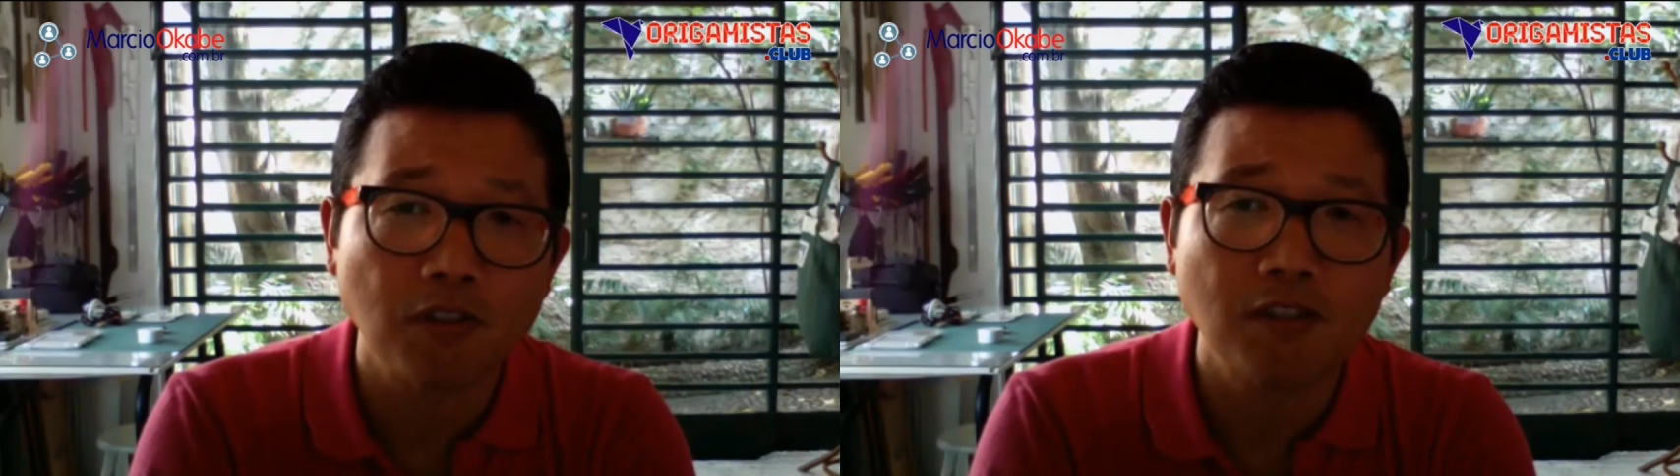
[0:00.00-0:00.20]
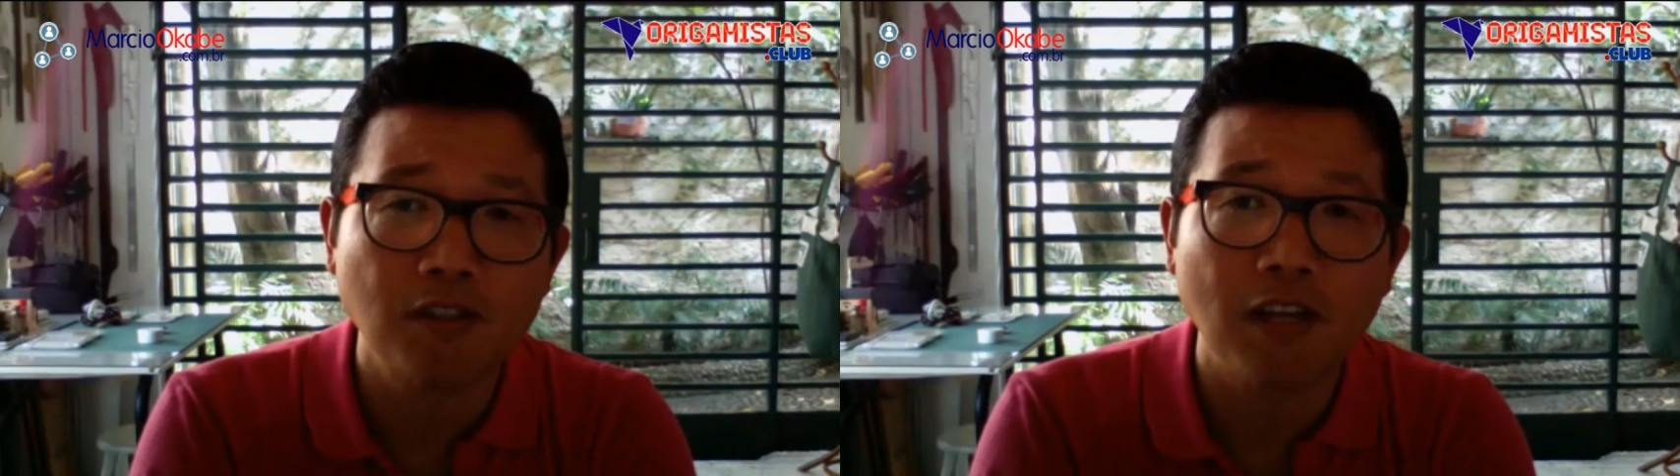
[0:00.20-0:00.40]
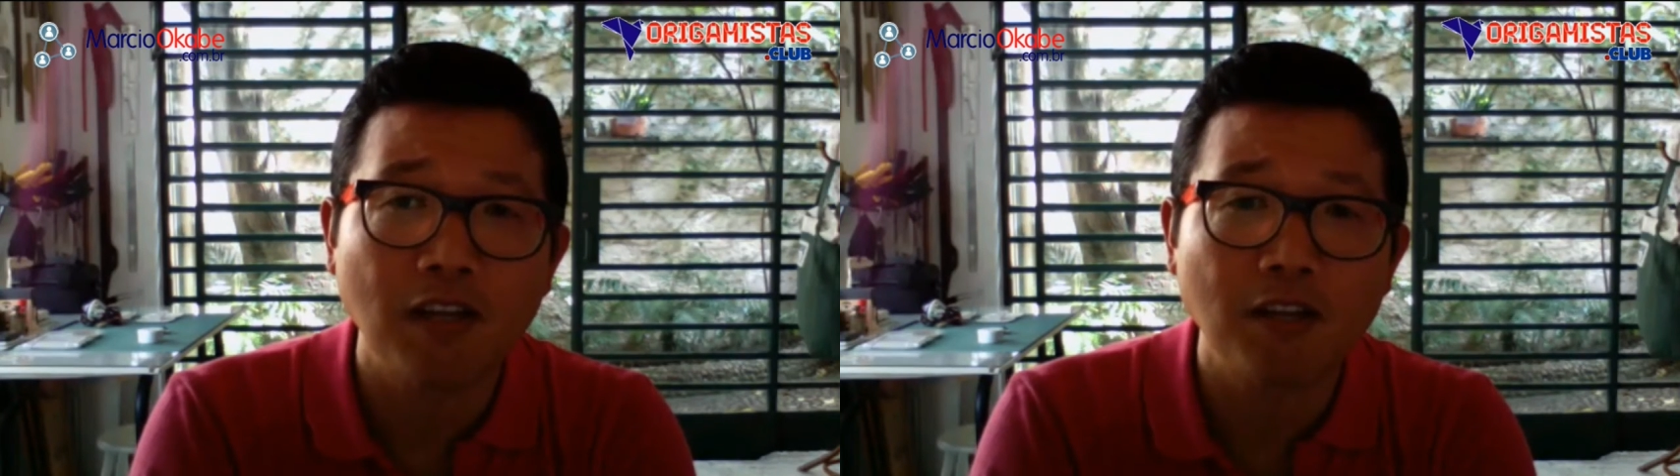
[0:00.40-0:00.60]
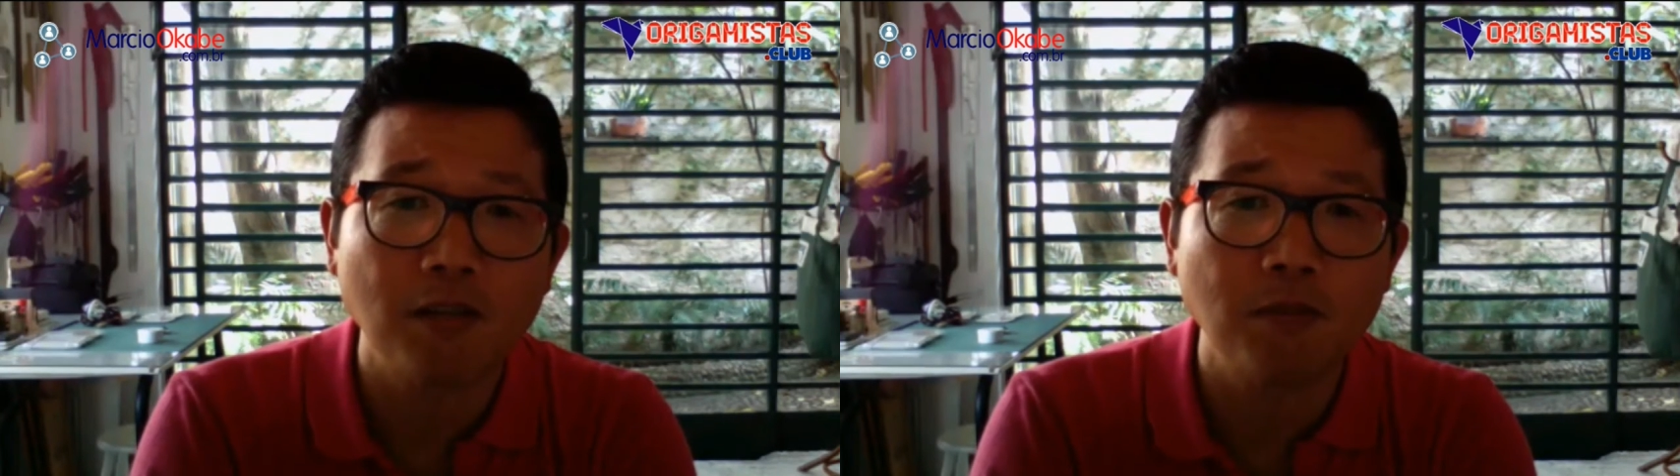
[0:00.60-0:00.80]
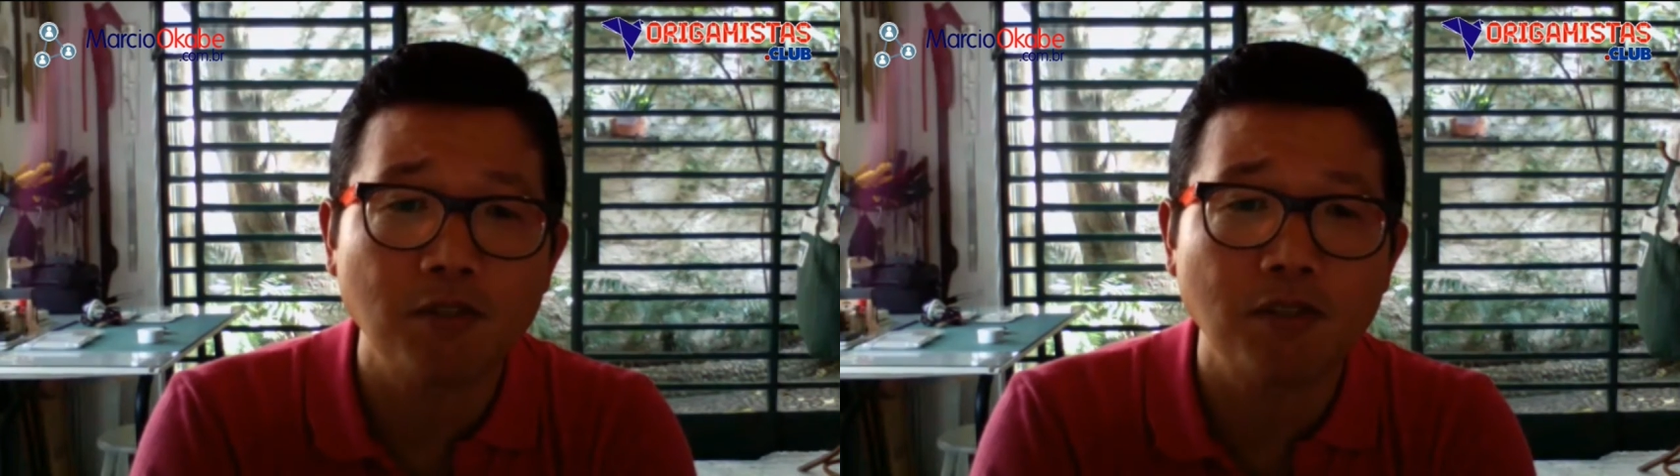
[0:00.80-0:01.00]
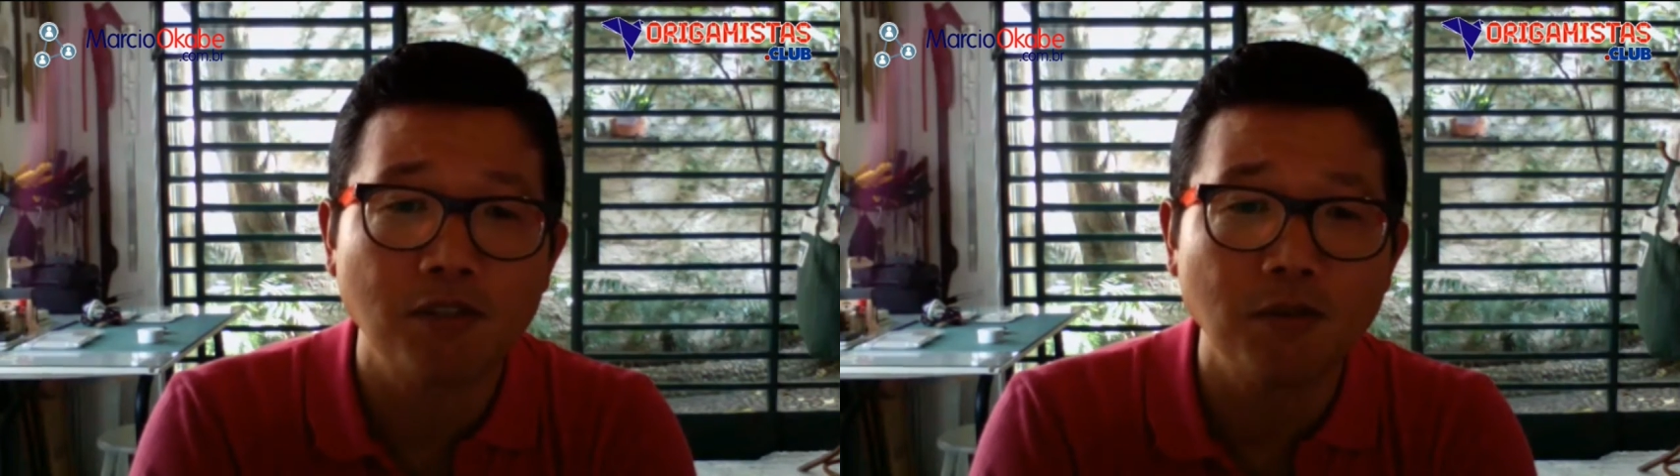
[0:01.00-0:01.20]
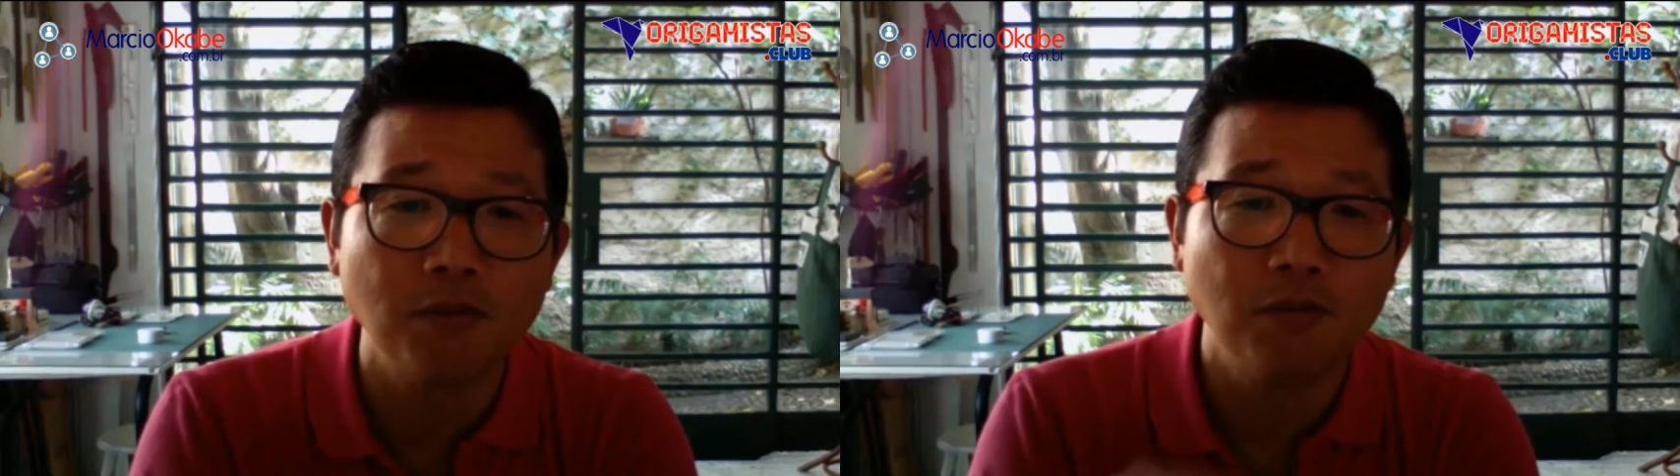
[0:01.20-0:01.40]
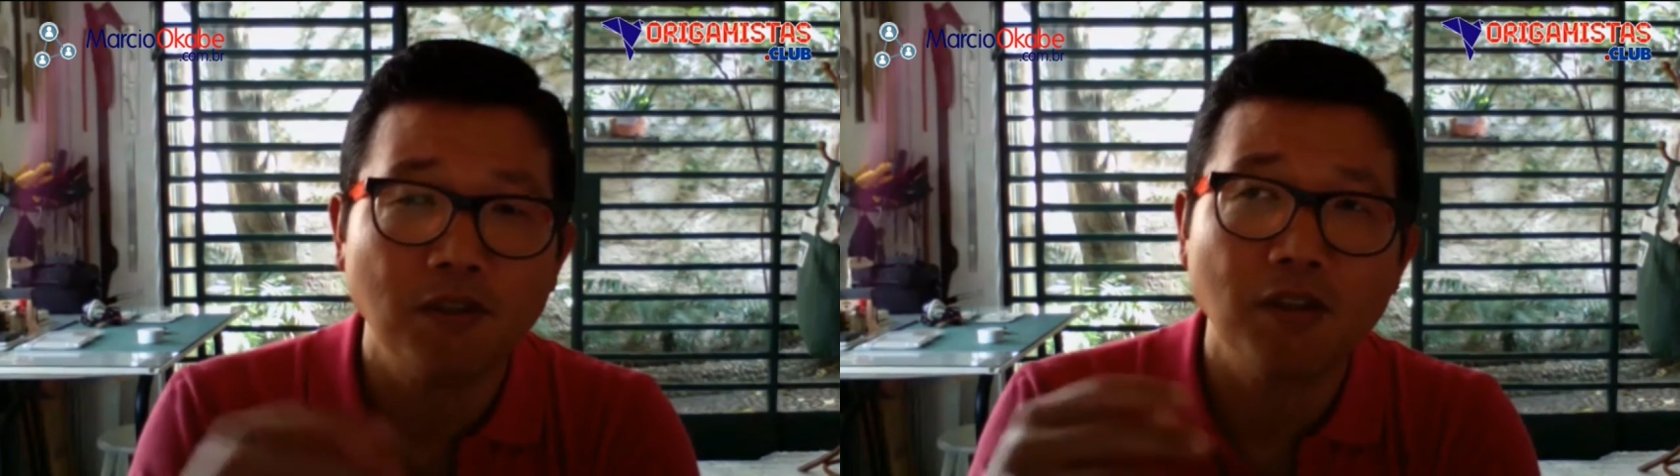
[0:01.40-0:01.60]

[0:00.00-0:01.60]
it's like Brazil.